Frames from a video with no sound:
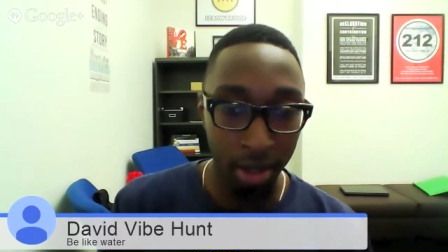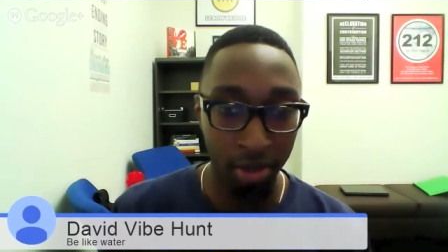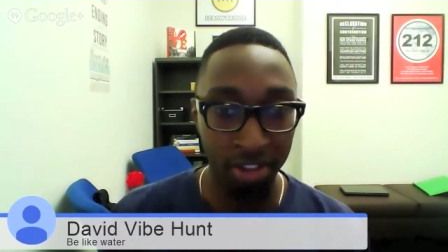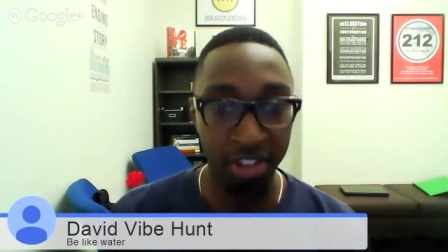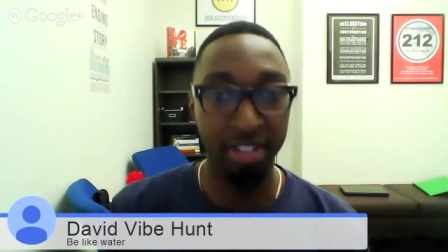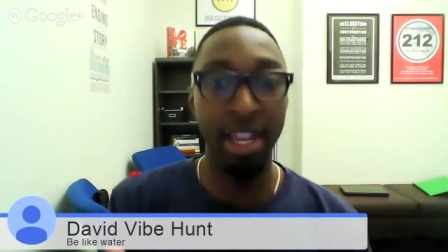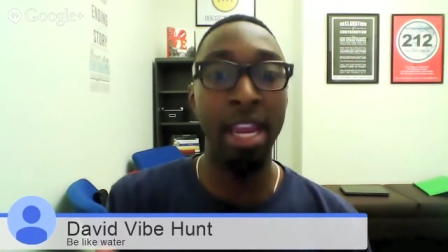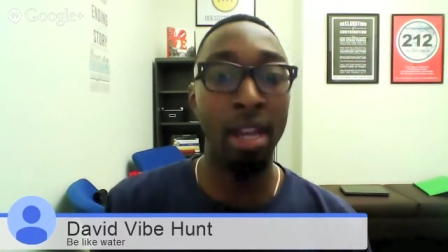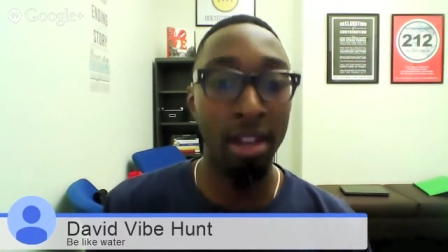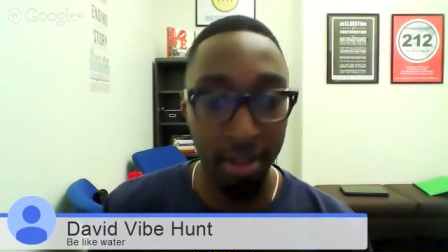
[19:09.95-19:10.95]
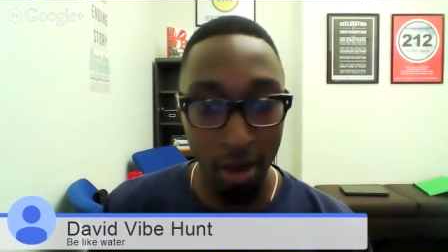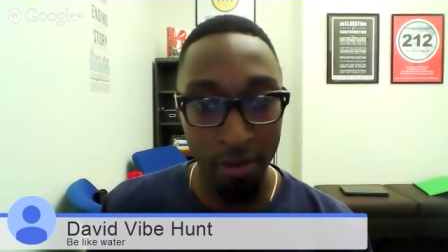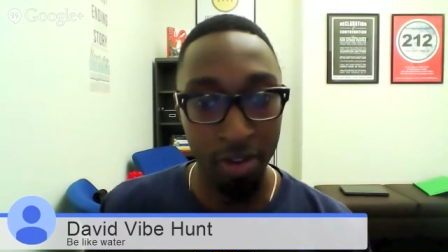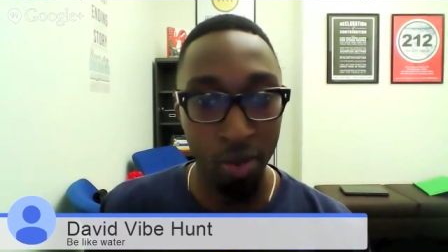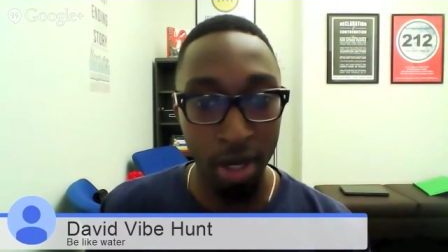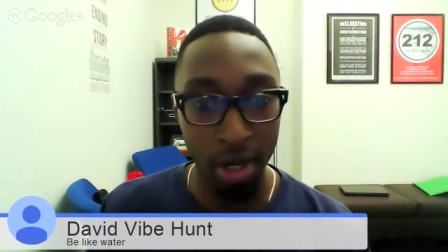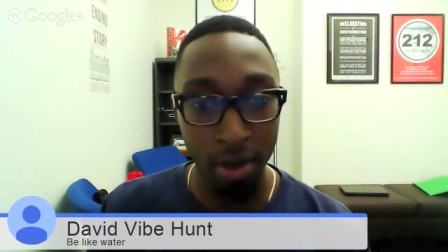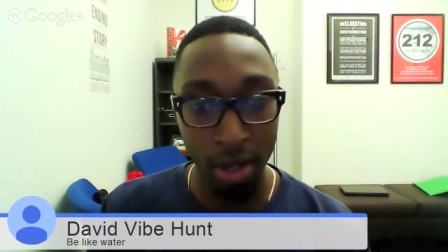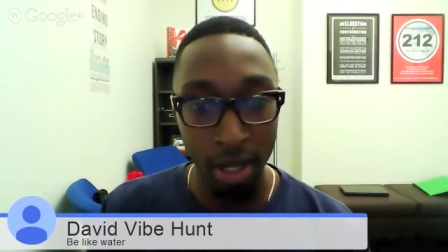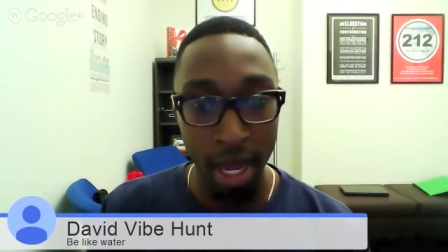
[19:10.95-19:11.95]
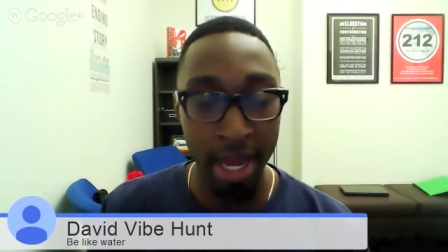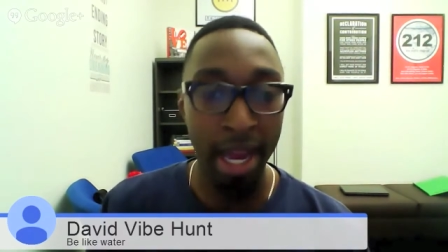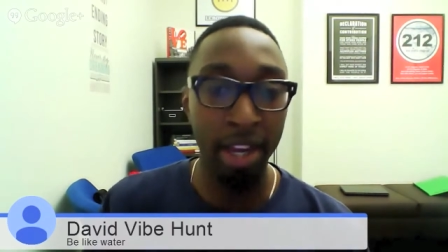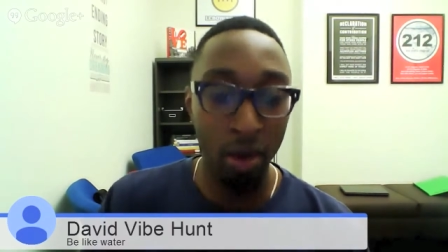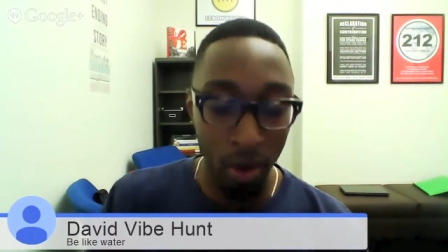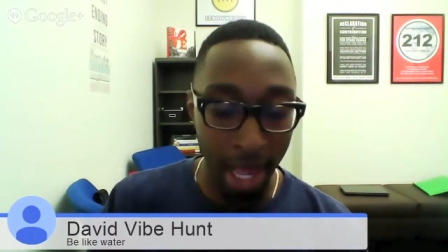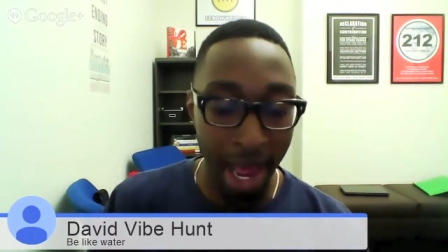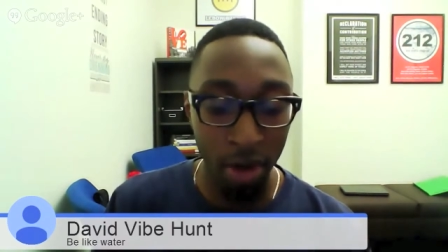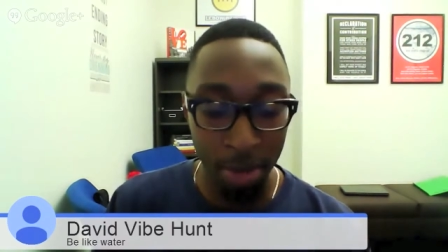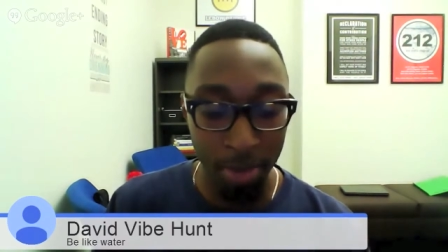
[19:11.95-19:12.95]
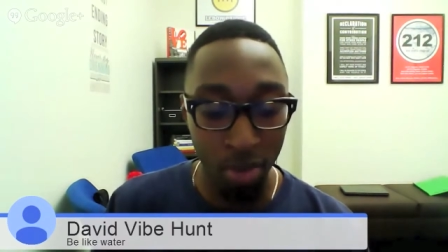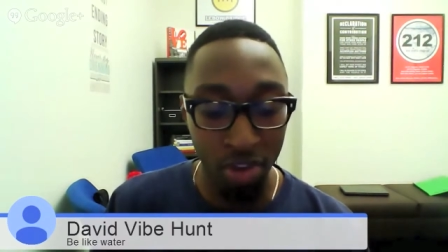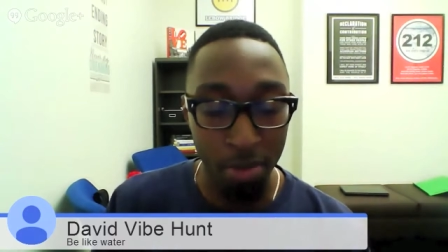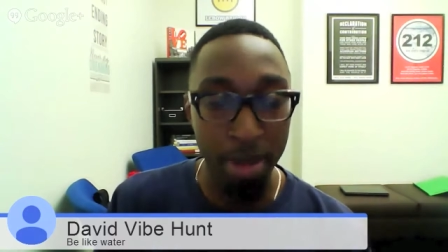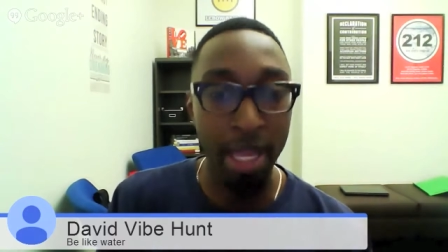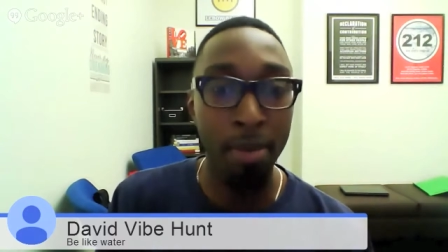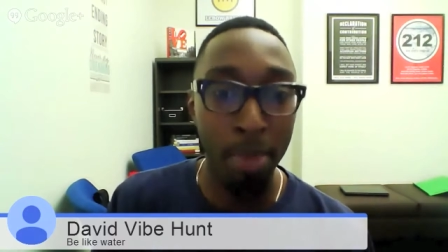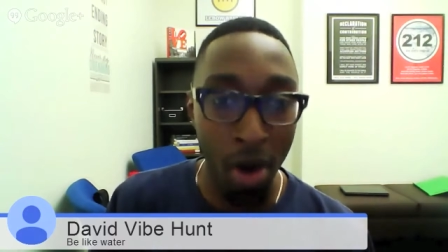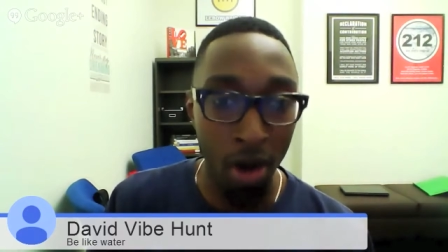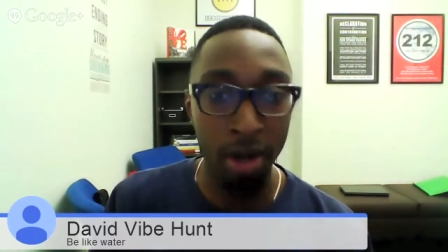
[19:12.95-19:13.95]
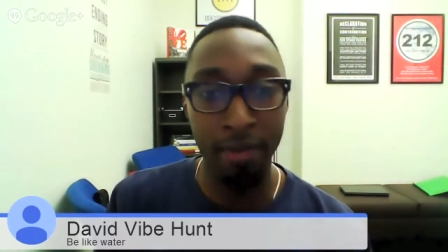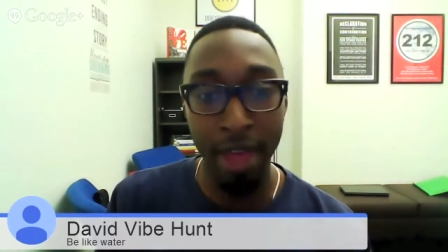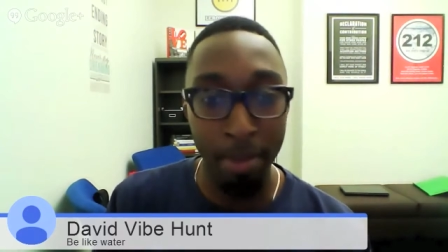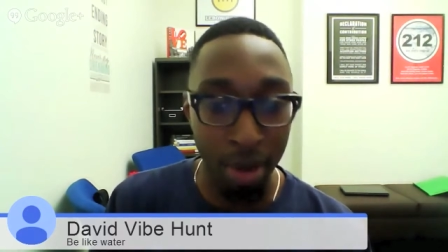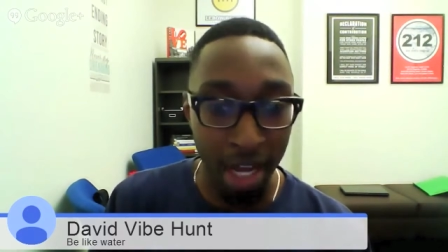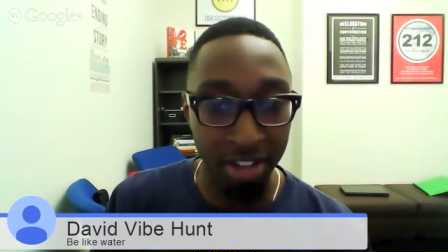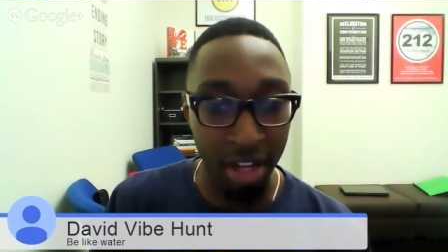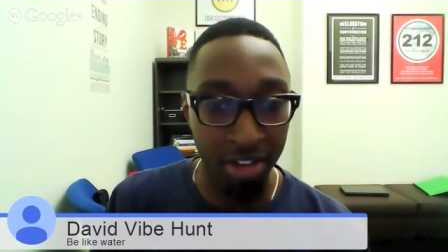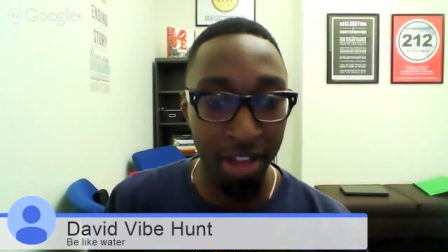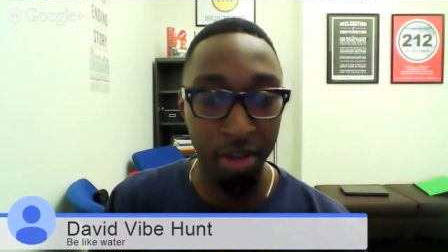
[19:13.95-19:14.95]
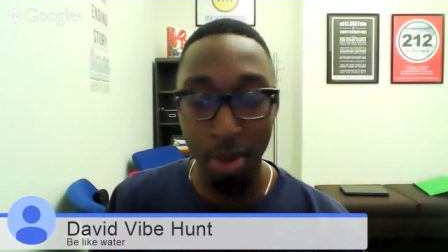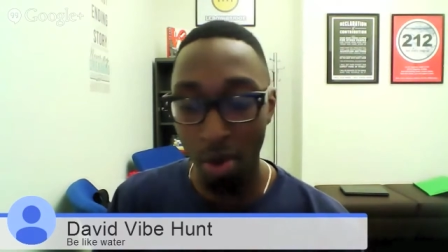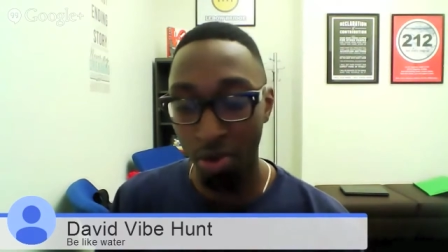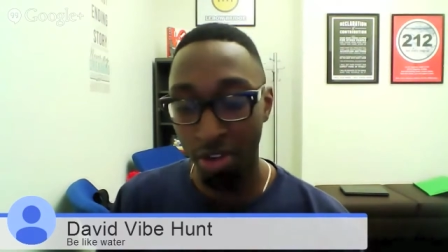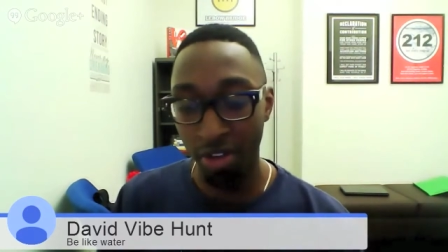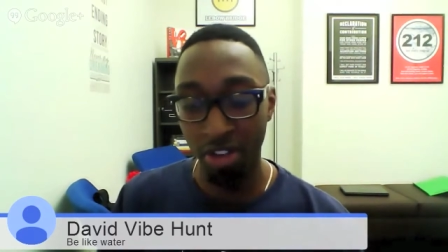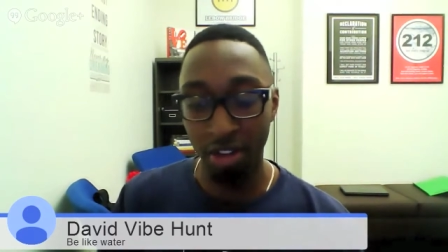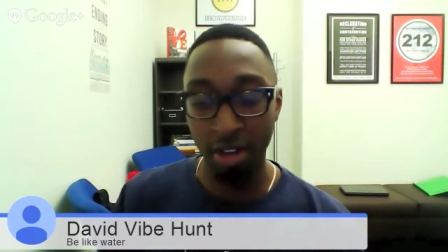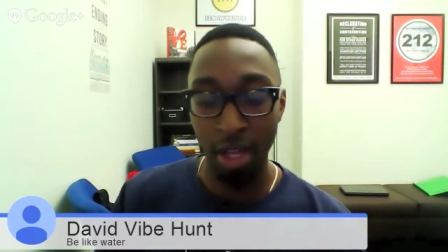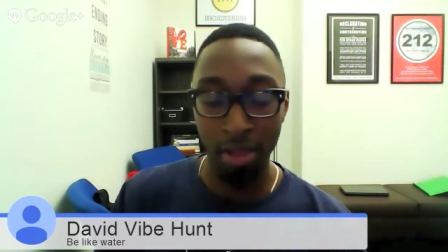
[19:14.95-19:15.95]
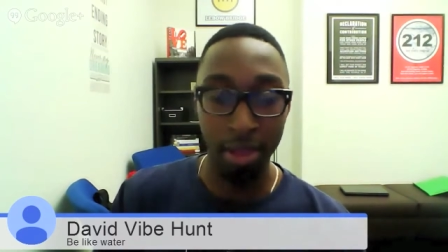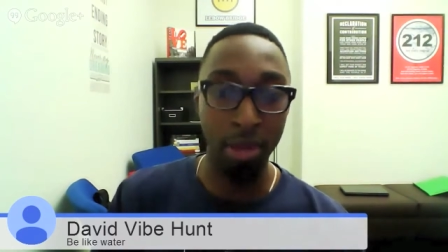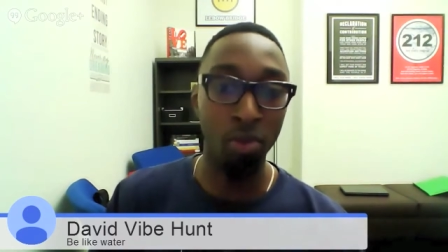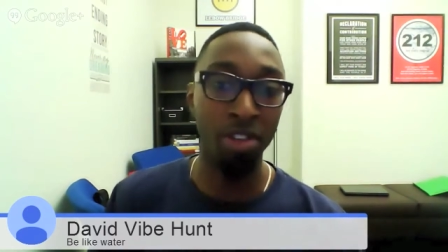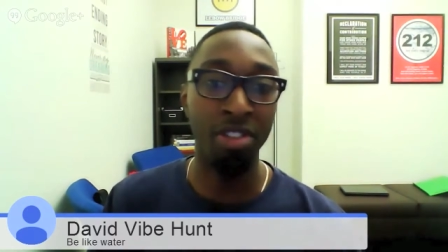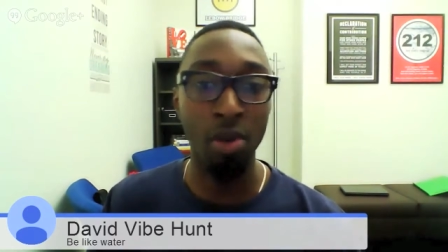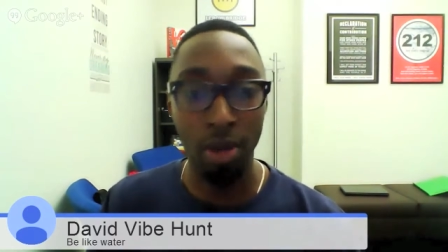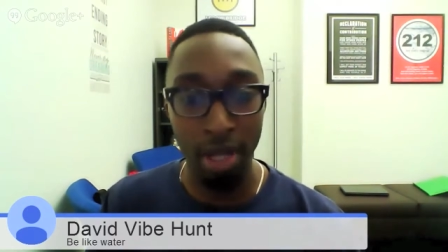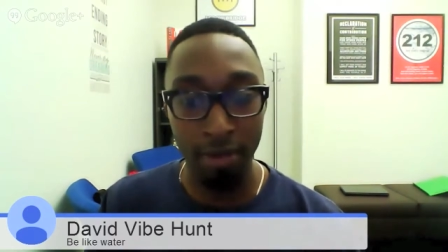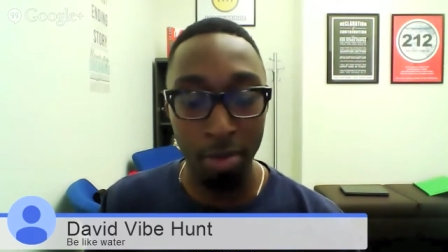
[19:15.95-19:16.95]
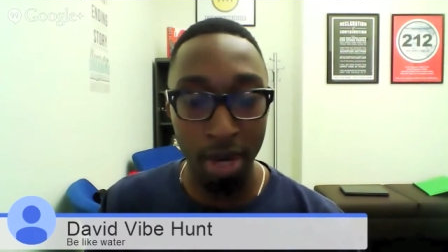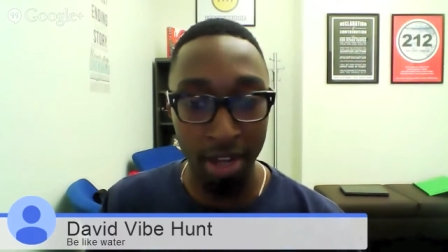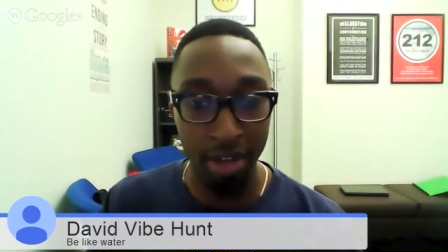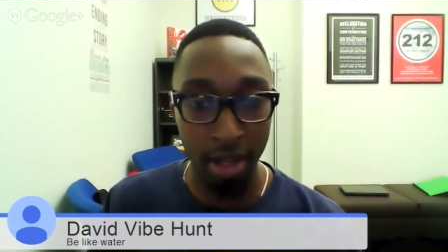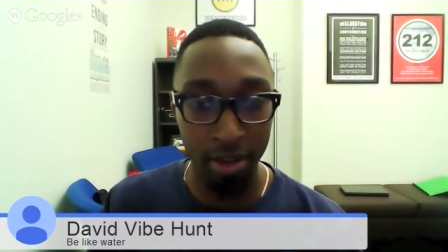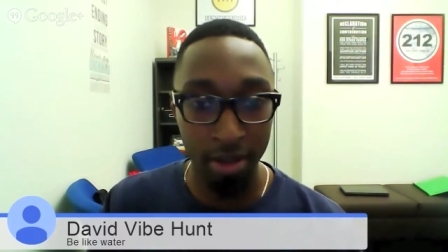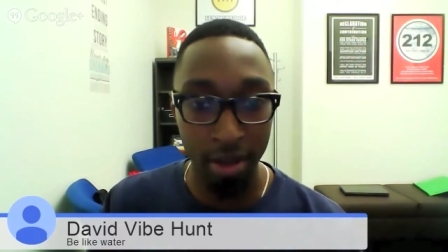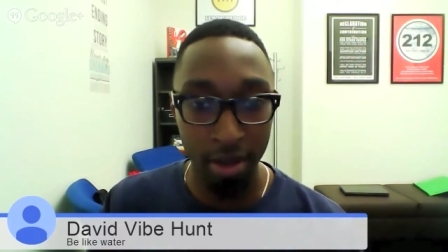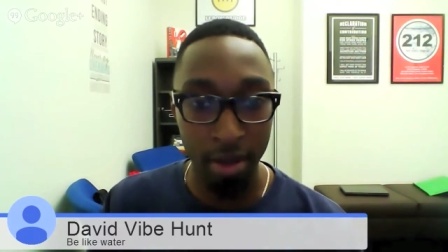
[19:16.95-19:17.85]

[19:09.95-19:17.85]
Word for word: sustain itself as well and now you're allowing people to be a part of that process as opposed to just the result of a process